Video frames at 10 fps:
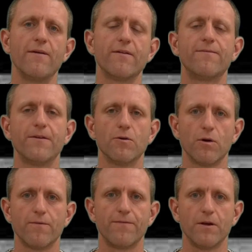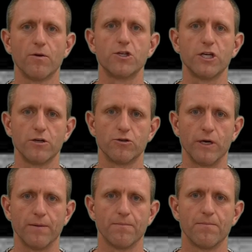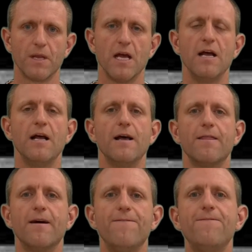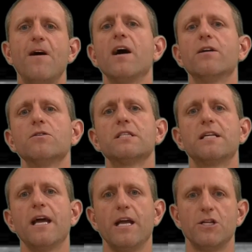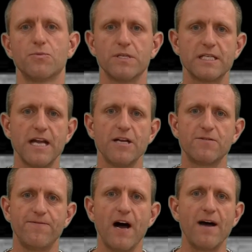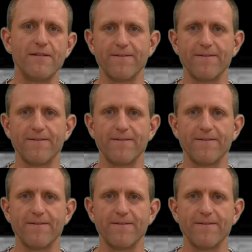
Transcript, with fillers: having fewer and fewer children. The final stage, stage five,